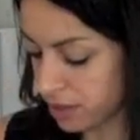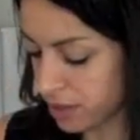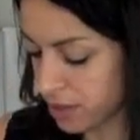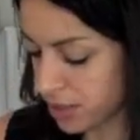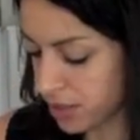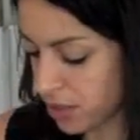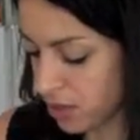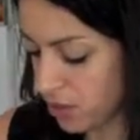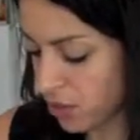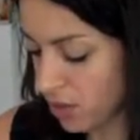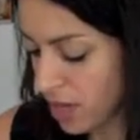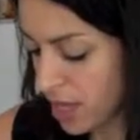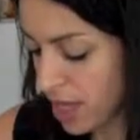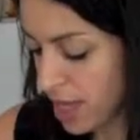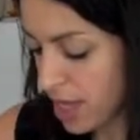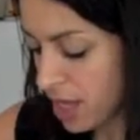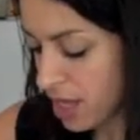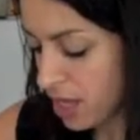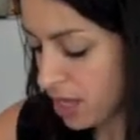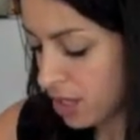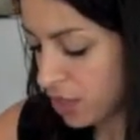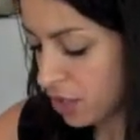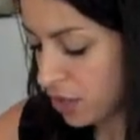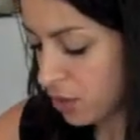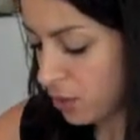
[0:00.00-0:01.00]
So
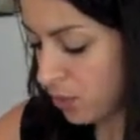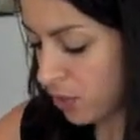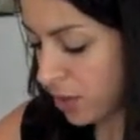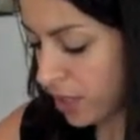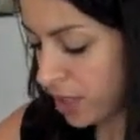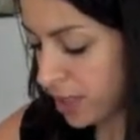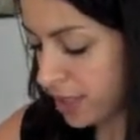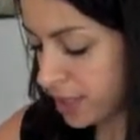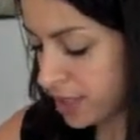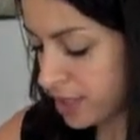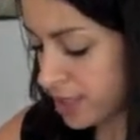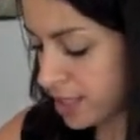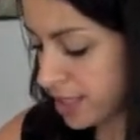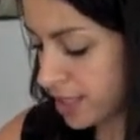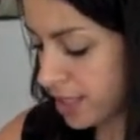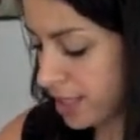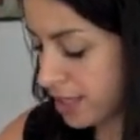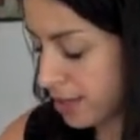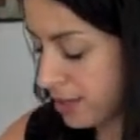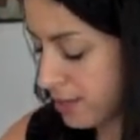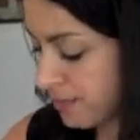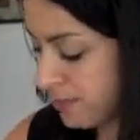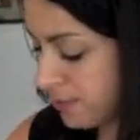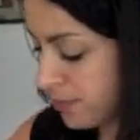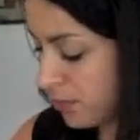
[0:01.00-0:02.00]
you want it
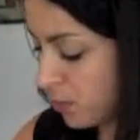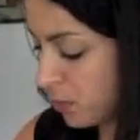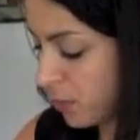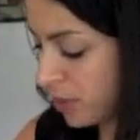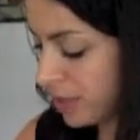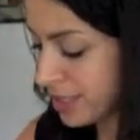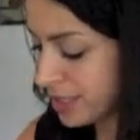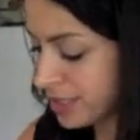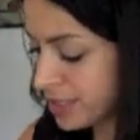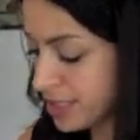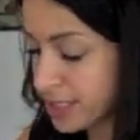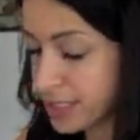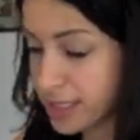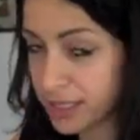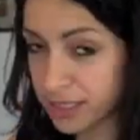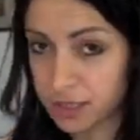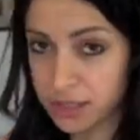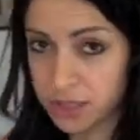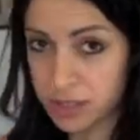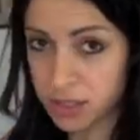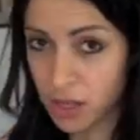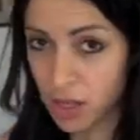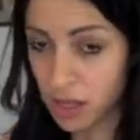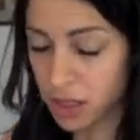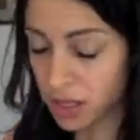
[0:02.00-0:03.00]
where it's still
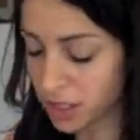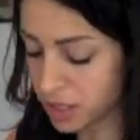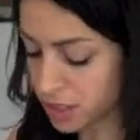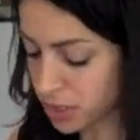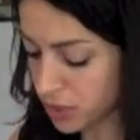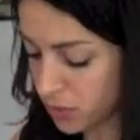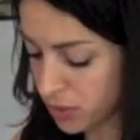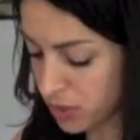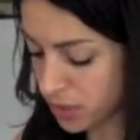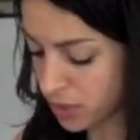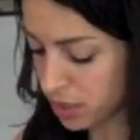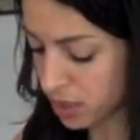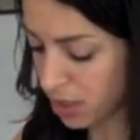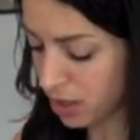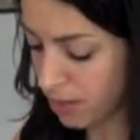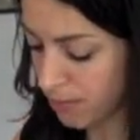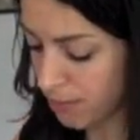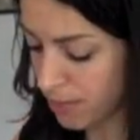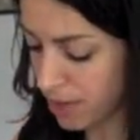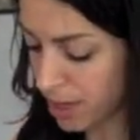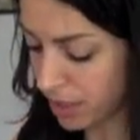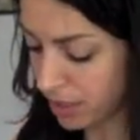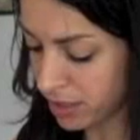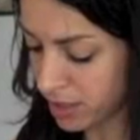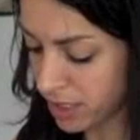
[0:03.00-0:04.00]
solid, so it's not
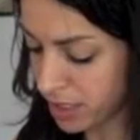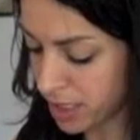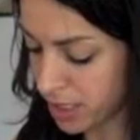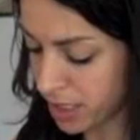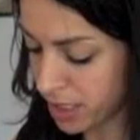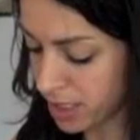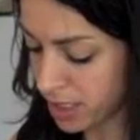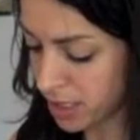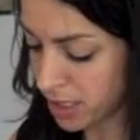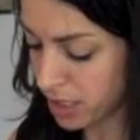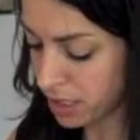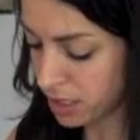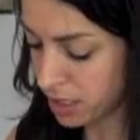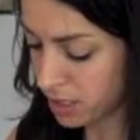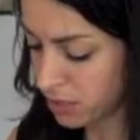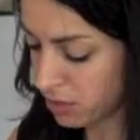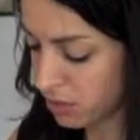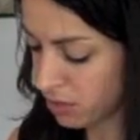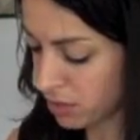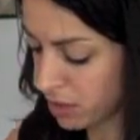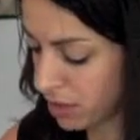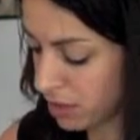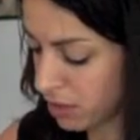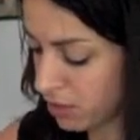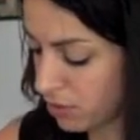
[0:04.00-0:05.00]
melted
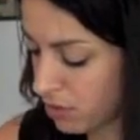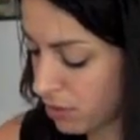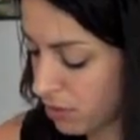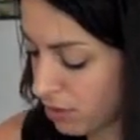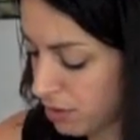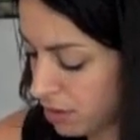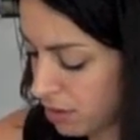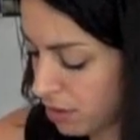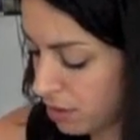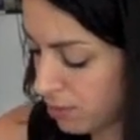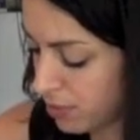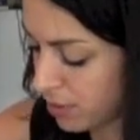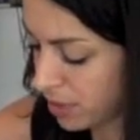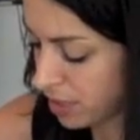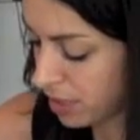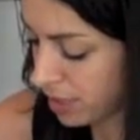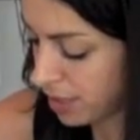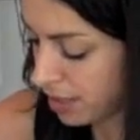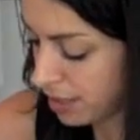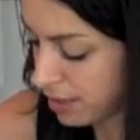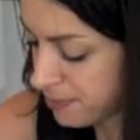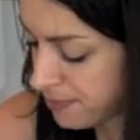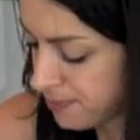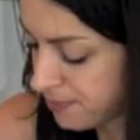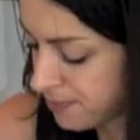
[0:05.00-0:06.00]
coconut oil that you're putting
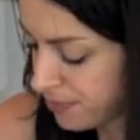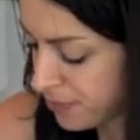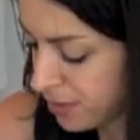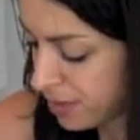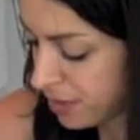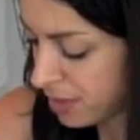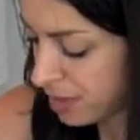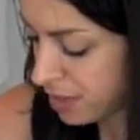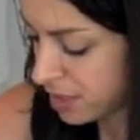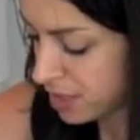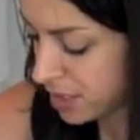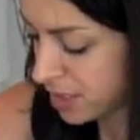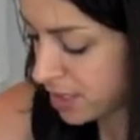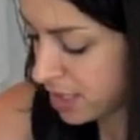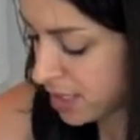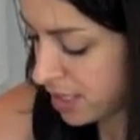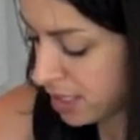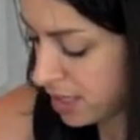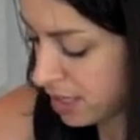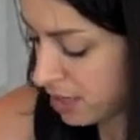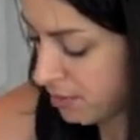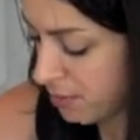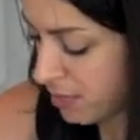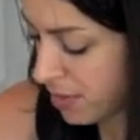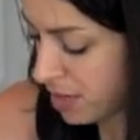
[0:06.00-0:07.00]
in, just to
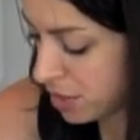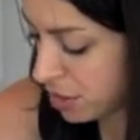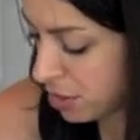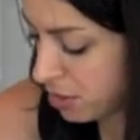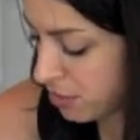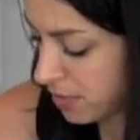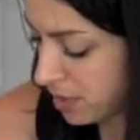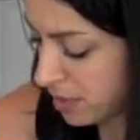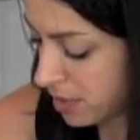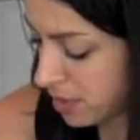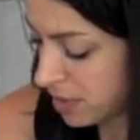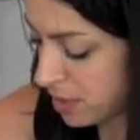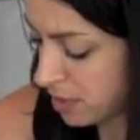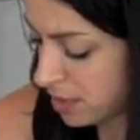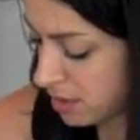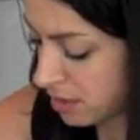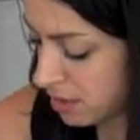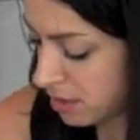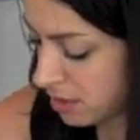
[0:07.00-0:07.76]
get the measurement.